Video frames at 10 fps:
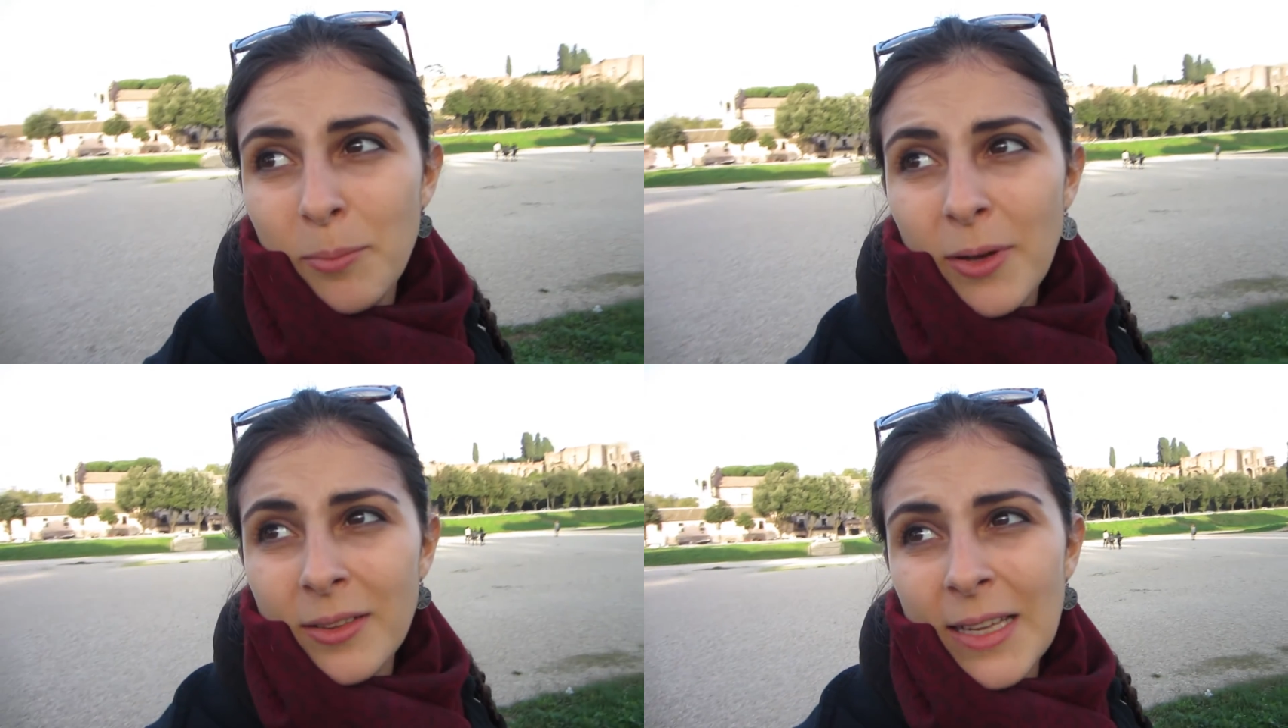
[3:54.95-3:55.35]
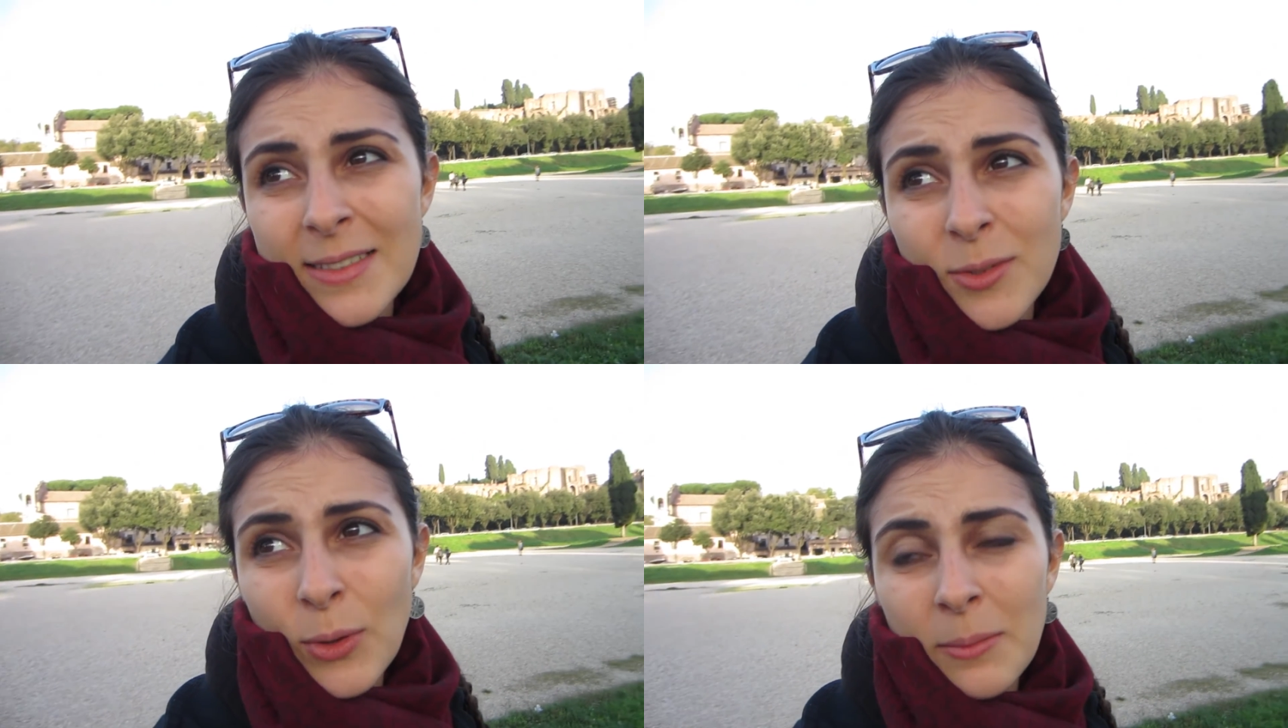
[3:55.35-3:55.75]
But
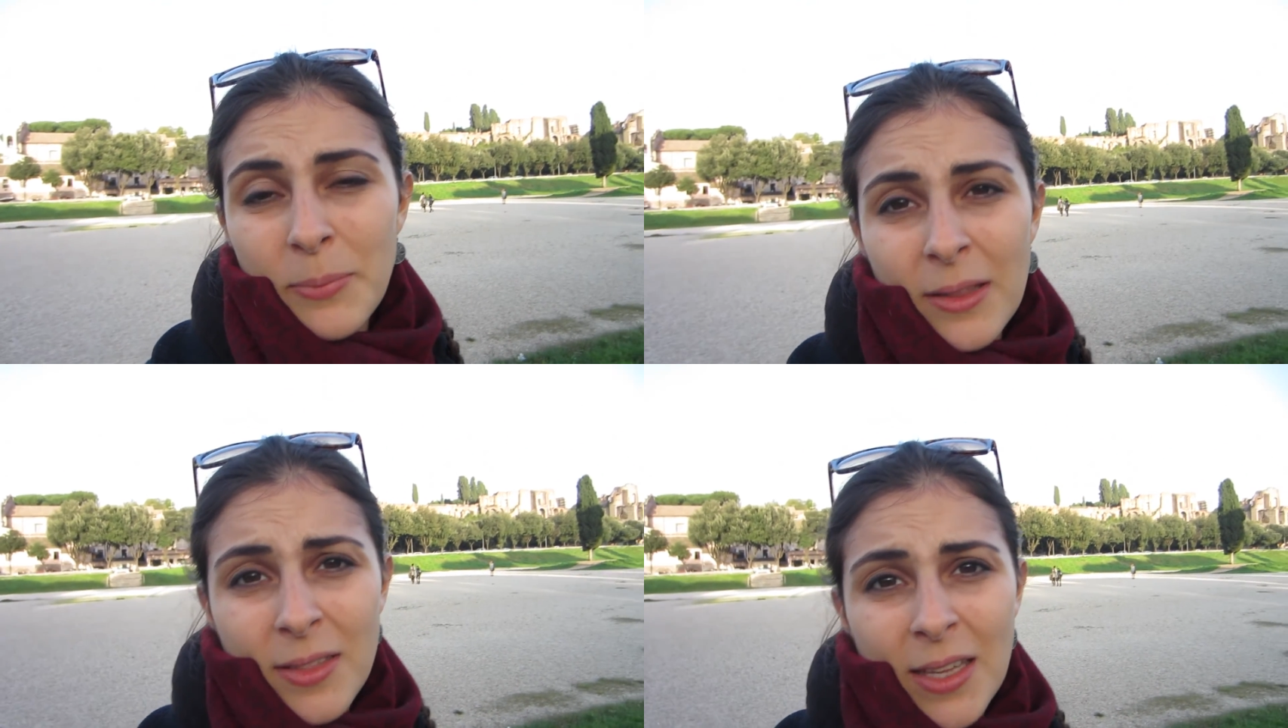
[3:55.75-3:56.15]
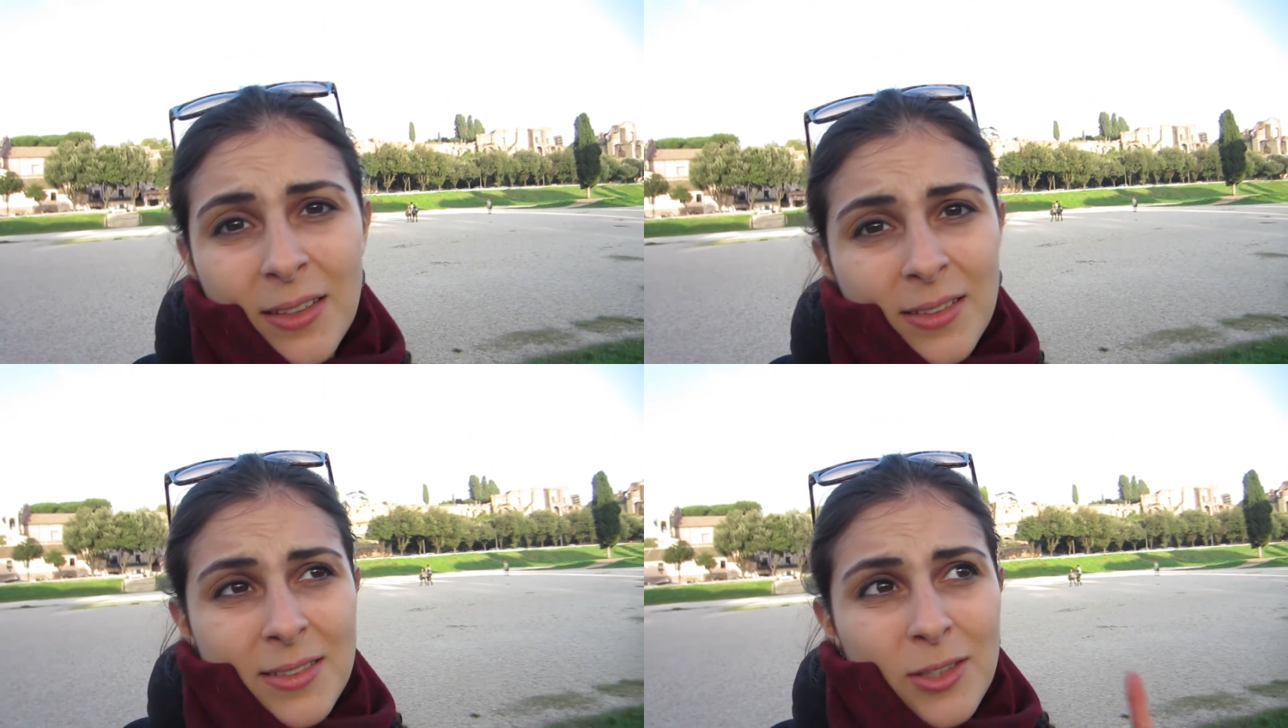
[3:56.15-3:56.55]
that's quite big
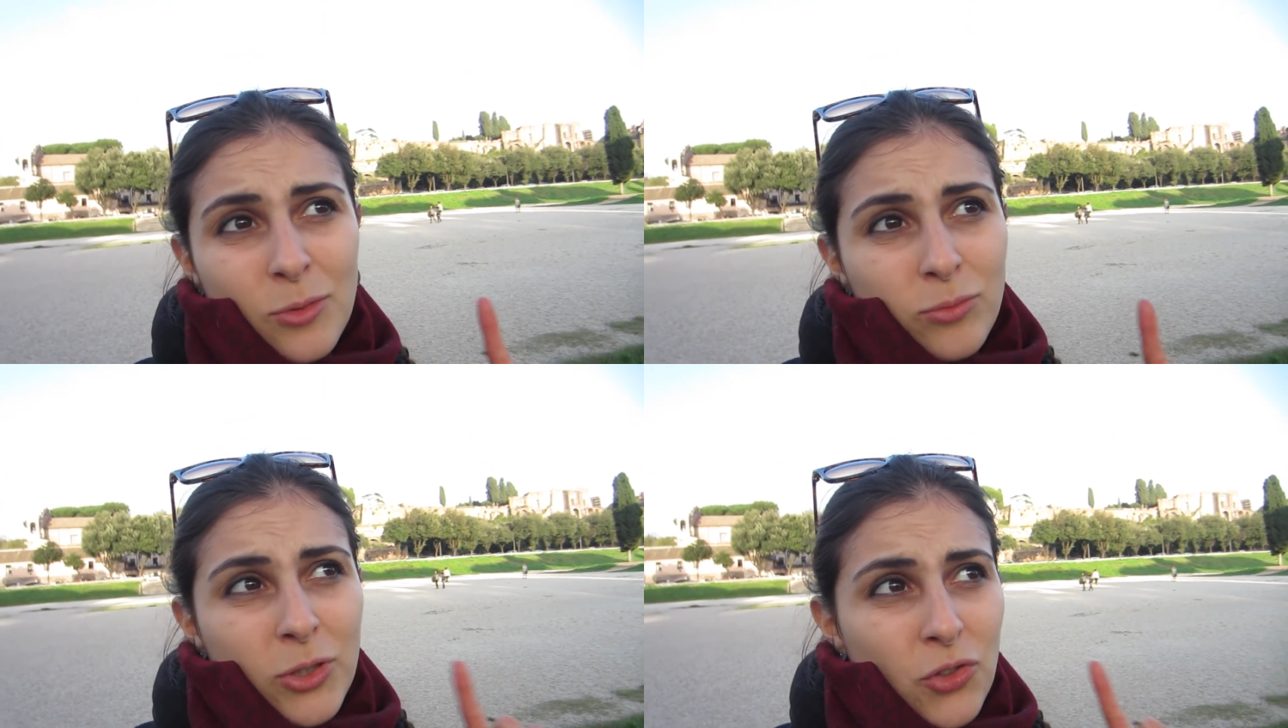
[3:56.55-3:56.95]
things, the